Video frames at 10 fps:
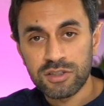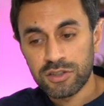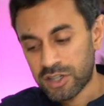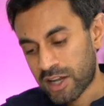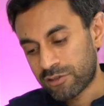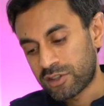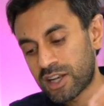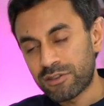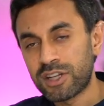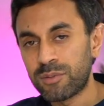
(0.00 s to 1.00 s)
You can have the
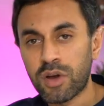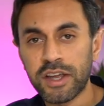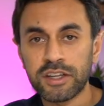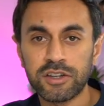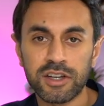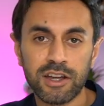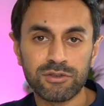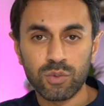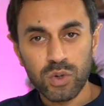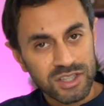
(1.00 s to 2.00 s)
lavalier mic, you can have
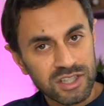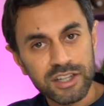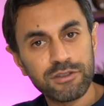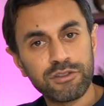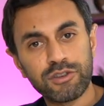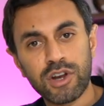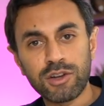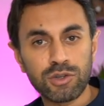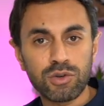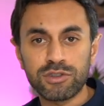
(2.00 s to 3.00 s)
the wind sleeve if you're
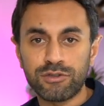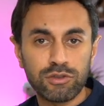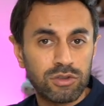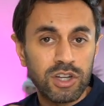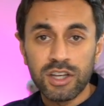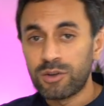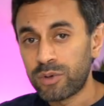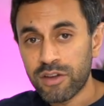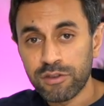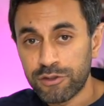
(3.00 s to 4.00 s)
outdoors for
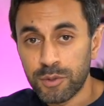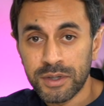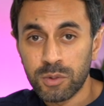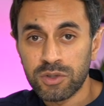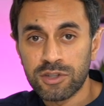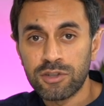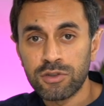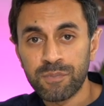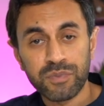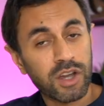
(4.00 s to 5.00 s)
whatever filming you want to
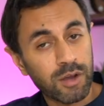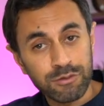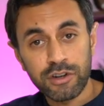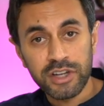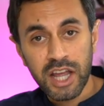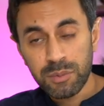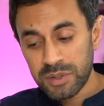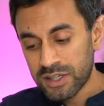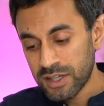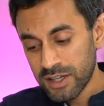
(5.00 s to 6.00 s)
do. I'm very
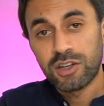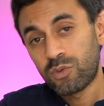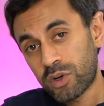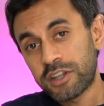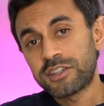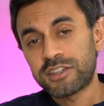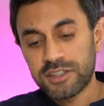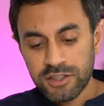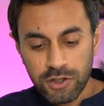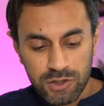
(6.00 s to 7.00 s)
happy. One other
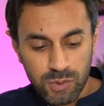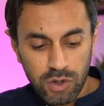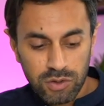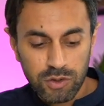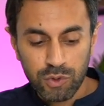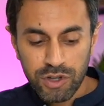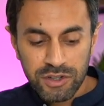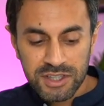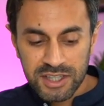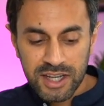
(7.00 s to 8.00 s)
thing to note as well, although
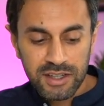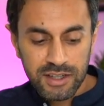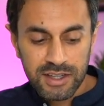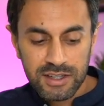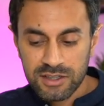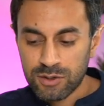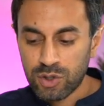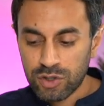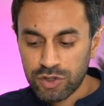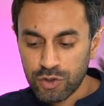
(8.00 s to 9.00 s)
this kit is
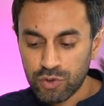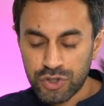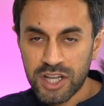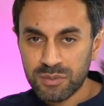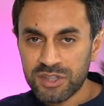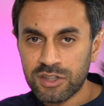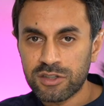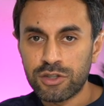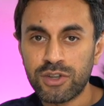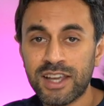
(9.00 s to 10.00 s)
the dual transmitter
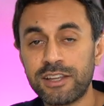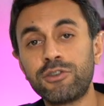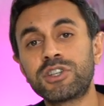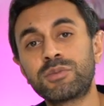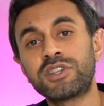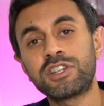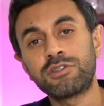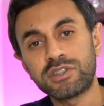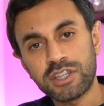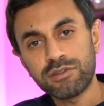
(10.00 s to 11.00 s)
to a USB-C
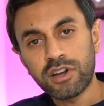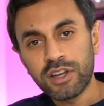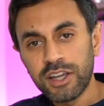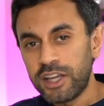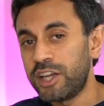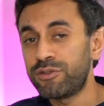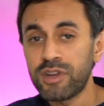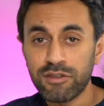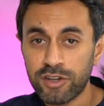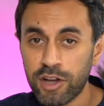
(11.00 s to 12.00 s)
receiver, if you
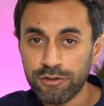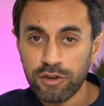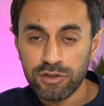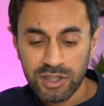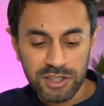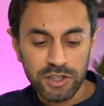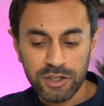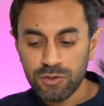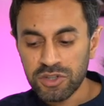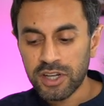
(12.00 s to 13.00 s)
have an iPhone, then you
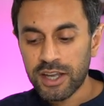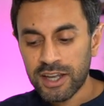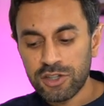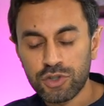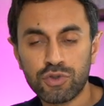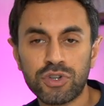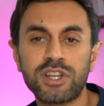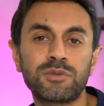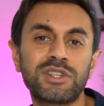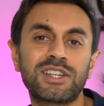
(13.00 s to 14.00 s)
can also get a dual
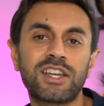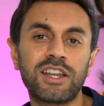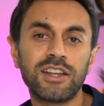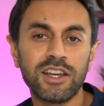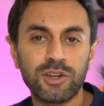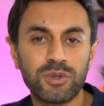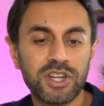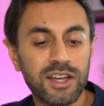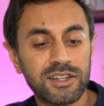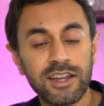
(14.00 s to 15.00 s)
transmitter kit which
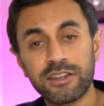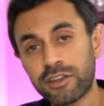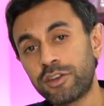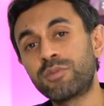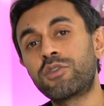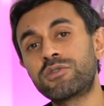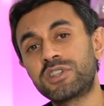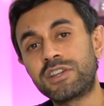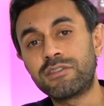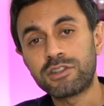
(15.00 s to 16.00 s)
has a Thunderbolt
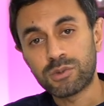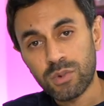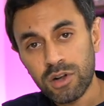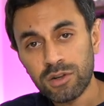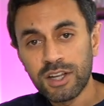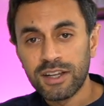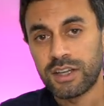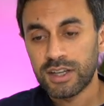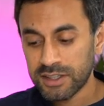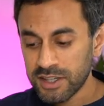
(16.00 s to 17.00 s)
receiver as well.
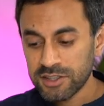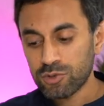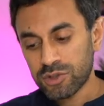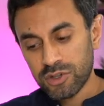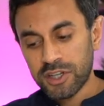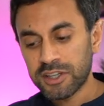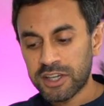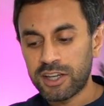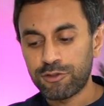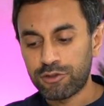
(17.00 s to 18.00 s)
And there's also another
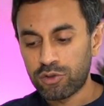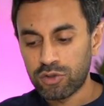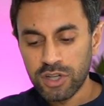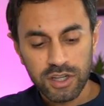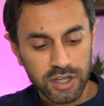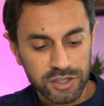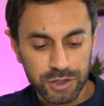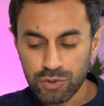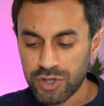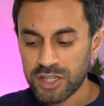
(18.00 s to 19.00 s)
kit for a
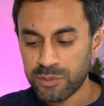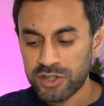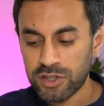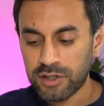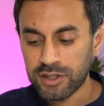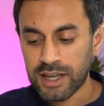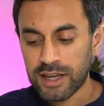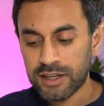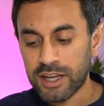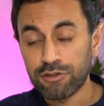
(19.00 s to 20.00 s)
dual transmitter
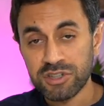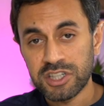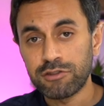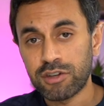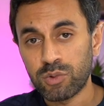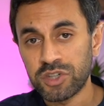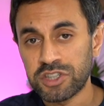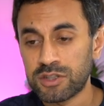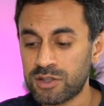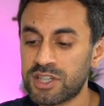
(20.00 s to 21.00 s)
and a receiver which
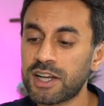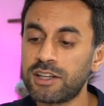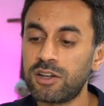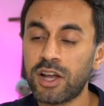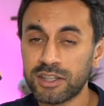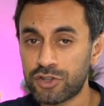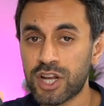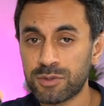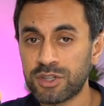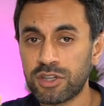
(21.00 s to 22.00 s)
is exactly like the
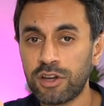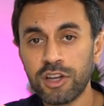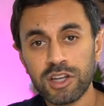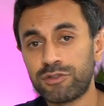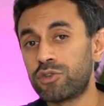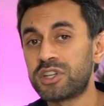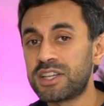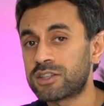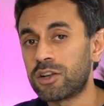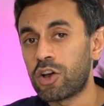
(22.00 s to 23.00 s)
transmitter for
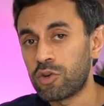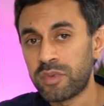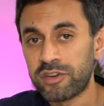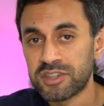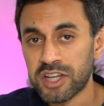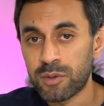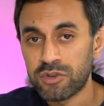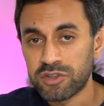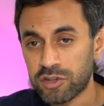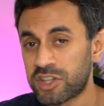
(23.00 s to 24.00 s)
DSLR or mirrorless
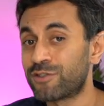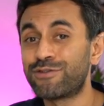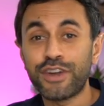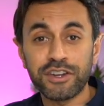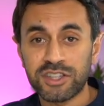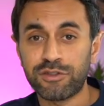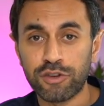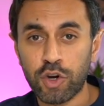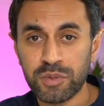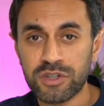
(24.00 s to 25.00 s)
cameras. So there's various
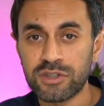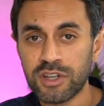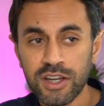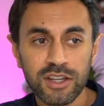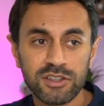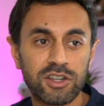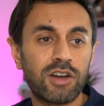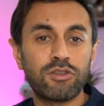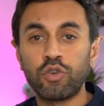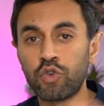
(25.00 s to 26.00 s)
different options to
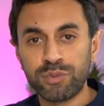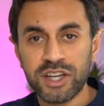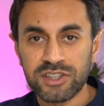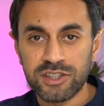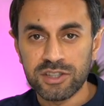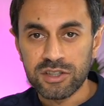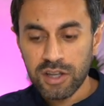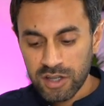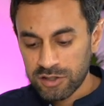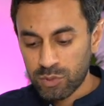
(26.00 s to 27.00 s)
cover all bases.
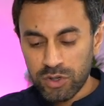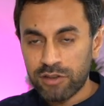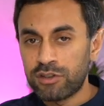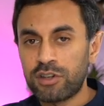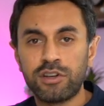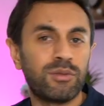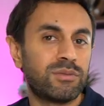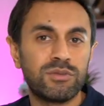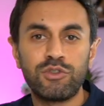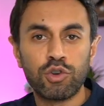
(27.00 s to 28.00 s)
So whatever
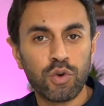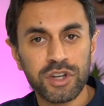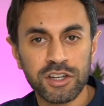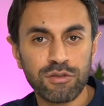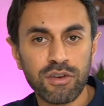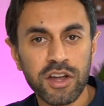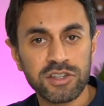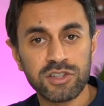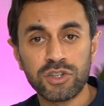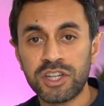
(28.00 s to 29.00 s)
recording
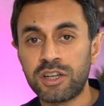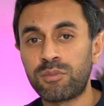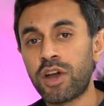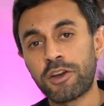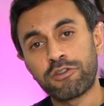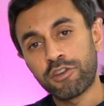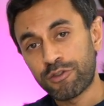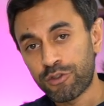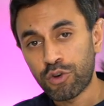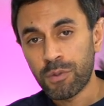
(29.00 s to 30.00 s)
device you need a microphone
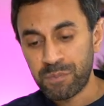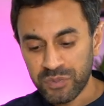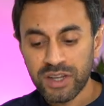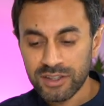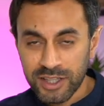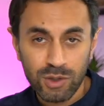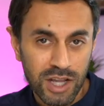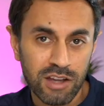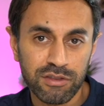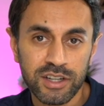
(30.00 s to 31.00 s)
for, they'll
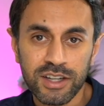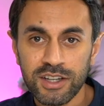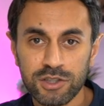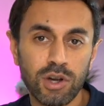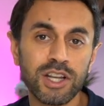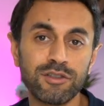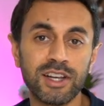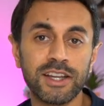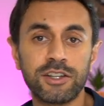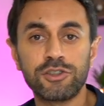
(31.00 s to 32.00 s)
have it. So I'll leave a
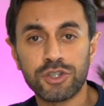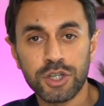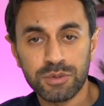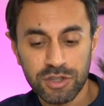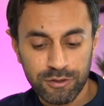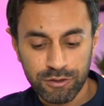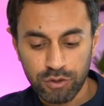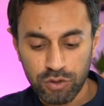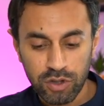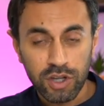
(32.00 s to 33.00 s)
link in the description
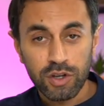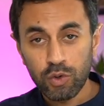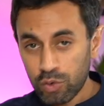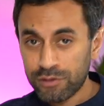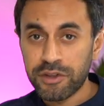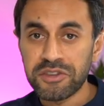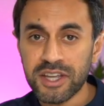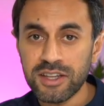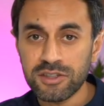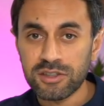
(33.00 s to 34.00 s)
for all of those
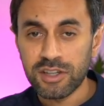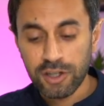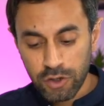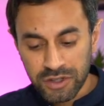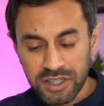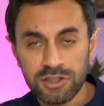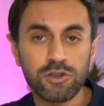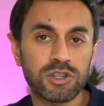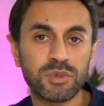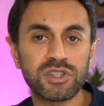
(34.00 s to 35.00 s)
kits, including this
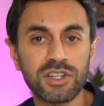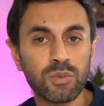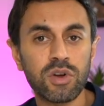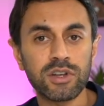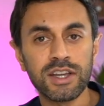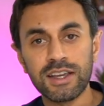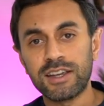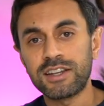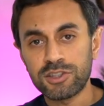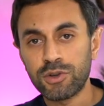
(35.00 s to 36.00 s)
USB-C one.
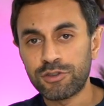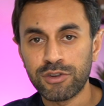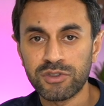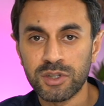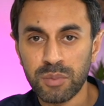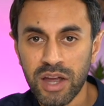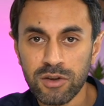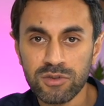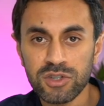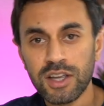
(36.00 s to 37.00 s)
It is
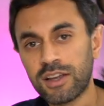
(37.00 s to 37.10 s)
£215.